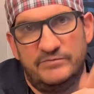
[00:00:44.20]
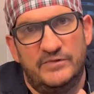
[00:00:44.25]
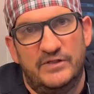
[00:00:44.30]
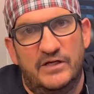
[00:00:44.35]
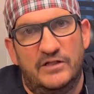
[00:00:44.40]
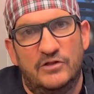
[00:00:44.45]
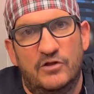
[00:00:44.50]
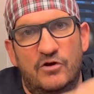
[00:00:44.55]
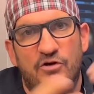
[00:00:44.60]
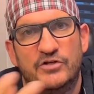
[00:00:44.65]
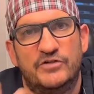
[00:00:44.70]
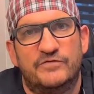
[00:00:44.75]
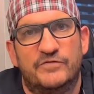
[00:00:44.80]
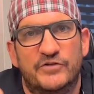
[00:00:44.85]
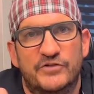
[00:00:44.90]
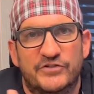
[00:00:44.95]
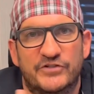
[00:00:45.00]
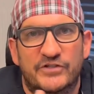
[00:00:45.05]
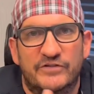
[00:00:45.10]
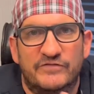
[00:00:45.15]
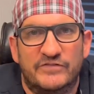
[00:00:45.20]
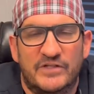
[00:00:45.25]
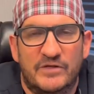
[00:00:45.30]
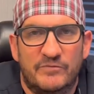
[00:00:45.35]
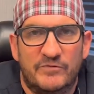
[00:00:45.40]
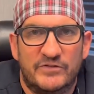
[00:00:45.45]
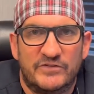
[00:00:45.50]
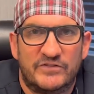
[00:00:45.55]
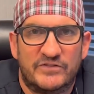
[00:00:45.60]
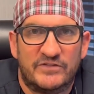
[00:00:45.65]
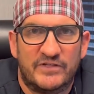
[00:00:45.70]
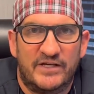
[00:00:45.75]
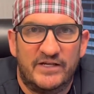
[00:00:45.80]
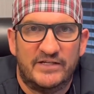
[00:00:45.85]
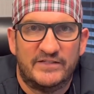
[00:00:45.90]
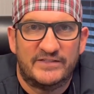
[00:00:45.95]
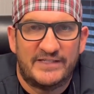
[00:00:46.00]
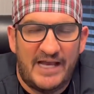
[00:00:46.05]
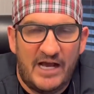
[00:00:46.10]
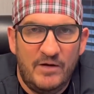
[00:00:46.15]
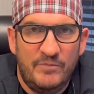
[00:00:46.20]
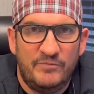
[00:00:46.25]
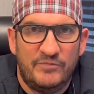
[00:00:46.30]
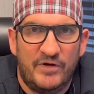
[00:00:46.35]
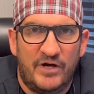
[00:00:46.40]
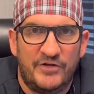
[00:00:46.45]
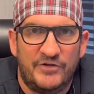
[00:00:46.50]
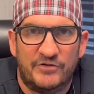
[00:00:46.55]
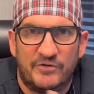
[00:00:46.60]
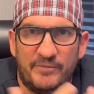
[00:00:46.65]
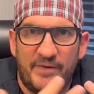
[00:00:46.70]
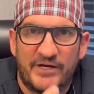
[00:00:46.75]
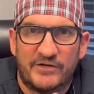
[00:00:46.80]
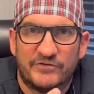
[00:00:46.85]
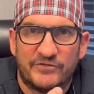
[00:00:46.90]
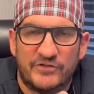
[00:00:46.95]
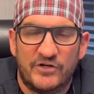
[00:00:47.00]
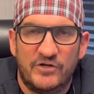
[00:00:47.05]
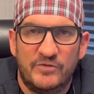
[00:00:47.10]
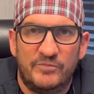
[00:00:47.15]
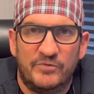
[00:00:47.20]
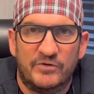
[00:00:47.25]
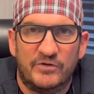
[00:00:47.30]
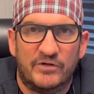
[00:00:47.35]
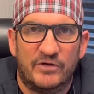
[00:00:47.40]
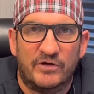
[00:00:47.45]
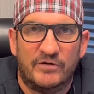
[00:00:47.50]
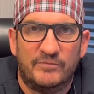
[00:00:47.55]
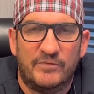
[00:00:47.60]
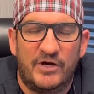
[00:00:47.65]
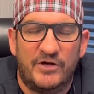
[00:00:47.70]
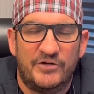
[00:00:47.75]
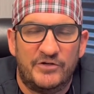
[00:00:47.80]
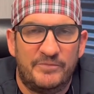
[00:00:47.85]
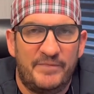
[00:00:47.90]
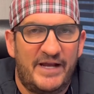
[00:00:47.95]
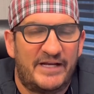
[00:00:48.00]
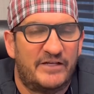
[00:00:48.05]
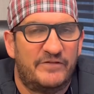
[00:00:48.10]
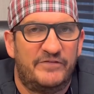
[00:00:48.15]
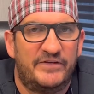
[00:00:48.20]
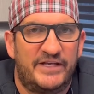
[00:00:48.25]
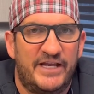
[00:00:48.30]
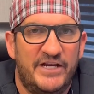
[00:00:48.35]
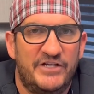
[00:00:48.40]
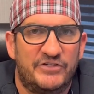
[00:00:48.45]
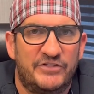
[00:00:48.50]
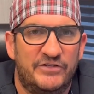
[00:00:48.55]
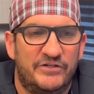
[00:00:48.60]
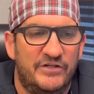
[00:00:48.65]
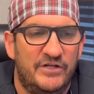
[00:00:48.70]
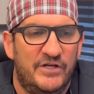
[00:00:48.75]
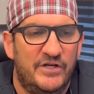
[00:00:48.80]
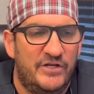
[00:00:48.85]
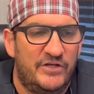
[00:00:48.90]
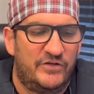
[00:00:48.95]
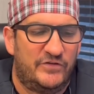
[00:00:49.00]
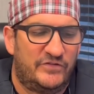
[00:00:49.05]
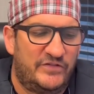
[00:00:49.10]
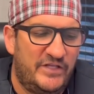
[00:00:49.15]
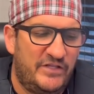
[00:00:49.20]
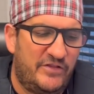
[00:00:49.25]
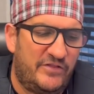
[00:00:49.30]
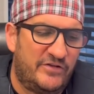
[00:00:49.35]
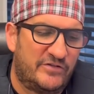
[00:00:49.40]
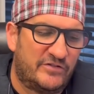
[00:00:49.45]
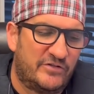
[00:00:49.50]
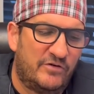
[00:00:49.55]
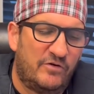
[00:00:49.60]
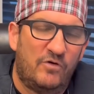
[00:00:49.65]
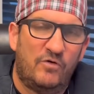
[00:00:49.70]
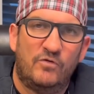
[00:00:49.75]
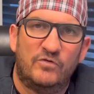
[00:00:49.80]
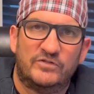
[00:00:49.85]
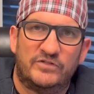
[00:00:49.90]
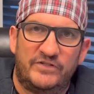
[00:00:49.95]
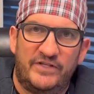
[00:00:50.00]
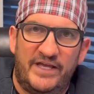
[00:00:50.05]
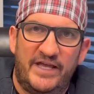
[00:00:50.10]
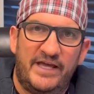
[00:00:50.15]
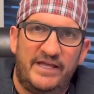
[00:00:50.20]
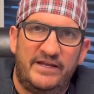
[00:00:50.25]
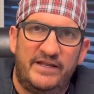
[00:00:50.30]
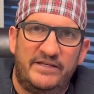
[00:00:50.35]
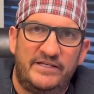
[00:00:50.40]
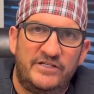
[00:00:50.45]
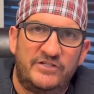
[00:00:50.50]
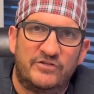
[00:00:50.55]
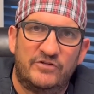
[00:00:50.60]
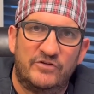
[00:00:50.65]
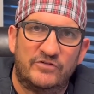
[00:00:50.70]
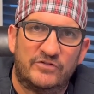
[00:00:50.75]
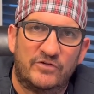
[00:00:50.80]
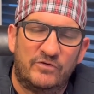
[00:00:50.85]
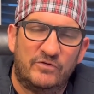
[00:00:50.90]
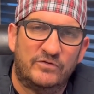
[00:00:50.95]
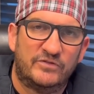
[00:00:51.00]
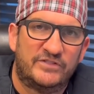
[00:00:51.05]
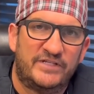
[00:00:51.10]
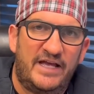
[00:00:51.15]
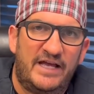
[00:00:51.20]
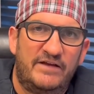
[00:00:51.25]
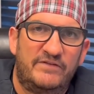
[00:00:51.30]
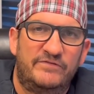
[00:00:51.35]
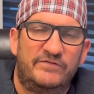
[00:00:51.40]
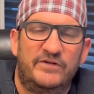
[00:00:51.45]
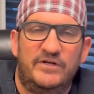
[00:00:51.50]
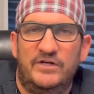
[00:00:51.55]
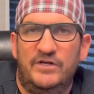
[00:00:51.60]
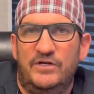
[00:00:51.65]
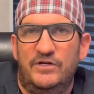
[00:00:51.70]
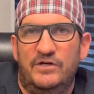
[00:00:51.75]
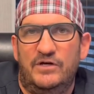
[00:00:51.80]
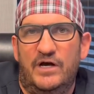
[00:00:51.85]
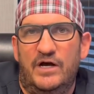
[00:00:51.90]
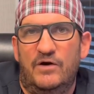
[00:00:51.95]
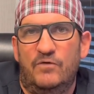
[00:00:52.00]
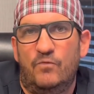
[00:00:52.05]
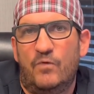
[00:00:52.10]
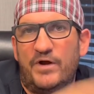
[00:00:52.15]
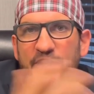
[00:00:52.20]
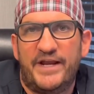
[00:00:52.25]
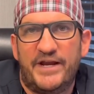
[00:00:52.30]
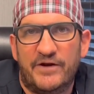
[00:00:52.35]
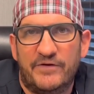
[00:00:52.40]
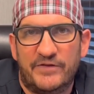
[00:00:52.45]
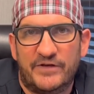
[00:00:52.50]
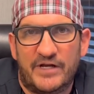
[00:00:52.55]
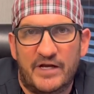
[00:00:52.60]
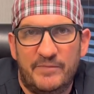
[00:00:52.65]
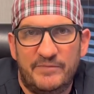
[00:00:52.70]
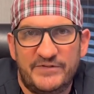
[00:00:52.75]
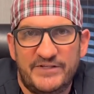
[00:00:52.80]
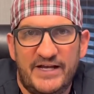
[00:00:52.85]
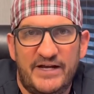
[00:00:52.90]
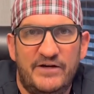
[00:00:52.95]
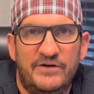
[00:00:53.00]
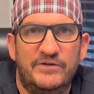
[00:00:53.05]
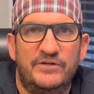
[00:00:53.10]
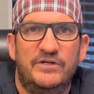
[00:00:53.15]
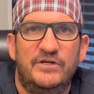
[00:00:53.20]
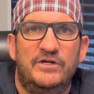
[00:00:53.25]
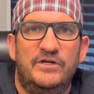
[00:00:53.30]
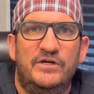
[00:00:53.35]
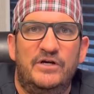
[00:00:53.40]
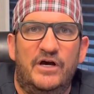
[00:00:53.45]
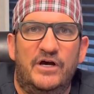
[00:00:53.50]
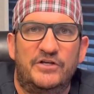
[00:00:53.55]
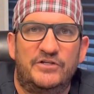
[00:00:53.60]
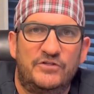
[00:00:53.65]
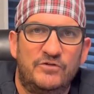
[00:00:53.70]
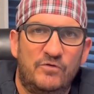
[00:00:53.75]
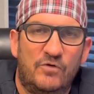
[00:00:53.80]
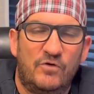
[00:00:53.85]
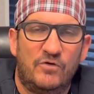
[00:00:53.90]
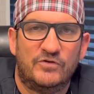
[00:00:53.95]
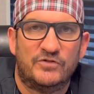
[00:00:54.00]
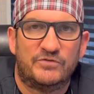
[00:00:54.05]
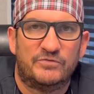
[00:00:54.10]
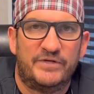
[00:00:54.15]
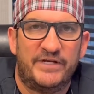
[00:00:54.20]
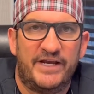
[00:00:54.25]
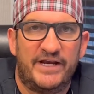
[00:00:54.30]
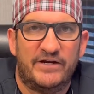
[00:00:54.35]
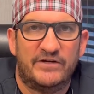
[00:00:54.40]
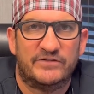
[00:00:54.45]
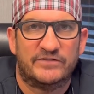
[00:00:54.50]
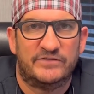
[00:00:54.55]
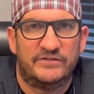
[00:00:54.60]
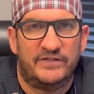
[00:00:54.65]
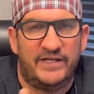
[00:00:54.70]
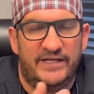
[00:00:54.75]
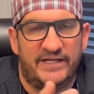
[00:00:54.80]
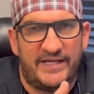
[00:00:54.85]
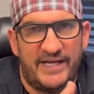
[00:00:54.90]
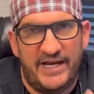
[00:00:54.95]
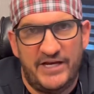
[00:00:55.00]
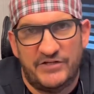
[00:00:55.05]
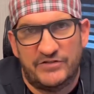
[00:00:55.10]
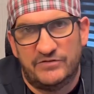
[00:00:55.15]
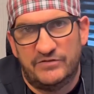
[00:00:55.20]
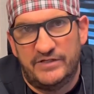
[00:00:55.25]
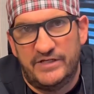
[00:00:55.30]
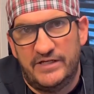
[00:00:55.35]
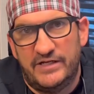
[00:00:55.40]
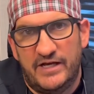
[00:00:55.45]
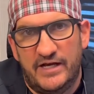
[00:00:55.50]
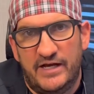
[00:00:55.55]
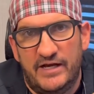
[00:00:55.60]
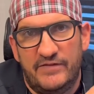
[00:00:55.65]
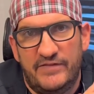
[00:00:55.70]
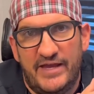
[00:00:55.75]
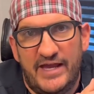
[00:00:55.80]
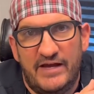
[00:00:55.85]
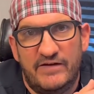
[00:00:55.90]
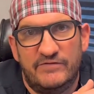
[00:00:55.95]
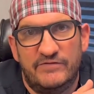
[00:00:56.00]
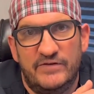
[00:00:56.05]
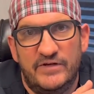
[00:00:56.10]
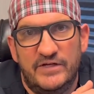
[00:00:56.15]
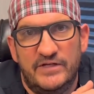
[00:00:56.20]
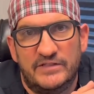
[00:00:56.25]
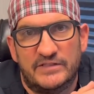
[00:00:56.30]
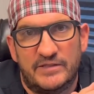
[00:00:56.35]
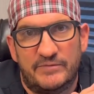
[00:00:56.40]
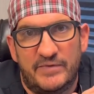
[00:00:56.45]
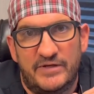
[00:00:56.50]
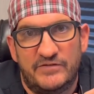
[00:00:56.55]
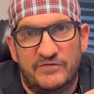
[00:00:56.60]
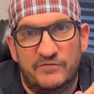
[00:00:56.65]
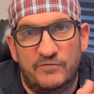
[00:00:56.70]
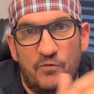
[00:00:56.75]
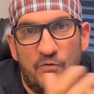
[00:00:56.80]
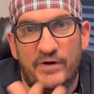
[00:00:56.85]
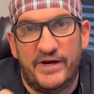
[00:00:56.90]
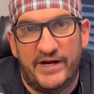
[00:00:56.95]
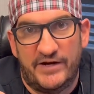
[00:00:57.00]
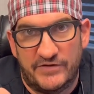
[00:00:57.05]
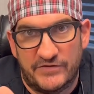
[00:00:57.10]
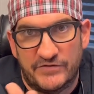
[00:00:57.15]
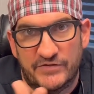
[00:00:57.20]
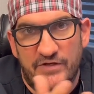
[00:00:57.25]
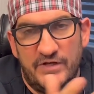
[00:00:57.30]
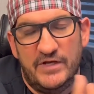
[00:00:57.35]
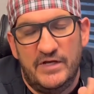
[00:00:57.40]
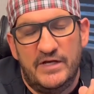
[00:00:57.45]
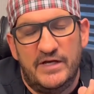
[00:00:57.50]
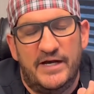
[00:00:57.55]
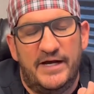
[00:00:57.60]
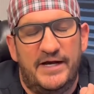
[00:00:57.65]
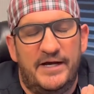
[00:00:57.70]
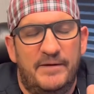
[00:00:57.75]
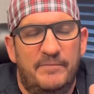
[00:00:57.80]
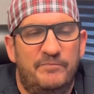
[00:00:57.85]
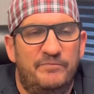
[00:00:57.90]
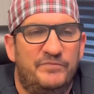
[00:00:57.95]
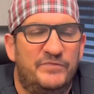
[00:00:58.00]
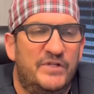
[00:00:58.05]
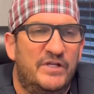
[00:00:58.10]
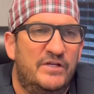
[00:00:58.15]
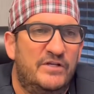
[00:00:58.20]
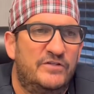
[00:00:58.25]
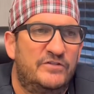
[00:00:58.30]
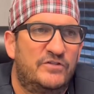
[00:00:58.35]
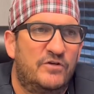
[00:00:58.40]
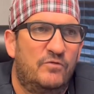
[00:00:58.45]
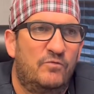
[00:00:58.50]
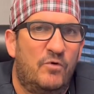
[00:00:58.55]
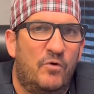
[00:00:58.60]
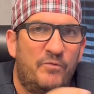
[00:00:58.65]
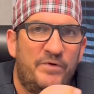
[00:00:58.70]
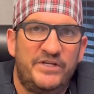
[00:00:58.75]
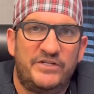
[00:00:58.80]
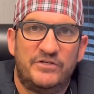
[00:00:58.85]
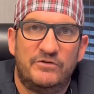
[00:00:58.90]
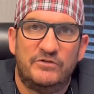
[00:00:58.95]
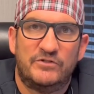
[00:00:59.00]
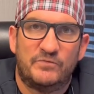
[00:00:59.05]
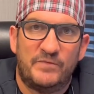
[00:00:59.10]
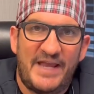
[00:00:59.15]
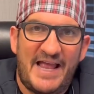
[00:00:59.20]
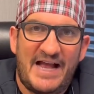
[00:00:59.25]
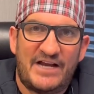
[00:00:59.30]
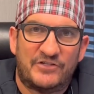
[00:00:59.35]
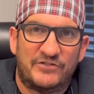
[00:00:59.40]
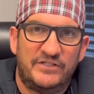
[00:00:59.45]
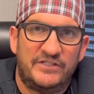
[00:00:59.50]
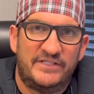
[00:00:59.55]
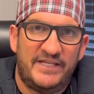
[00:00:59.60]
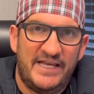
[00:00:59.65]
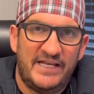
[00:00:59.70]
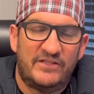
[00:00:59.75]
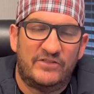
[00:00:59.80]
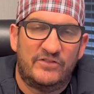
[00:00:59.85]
large version of someone's scalp under a microscope or under magnification, you'll see that there's little holes in the head, and each of those holes have one hair that comes out, 2 holes, 3 hairs, and occasionally they have sometimes 4 hairs. So what we do is we actually take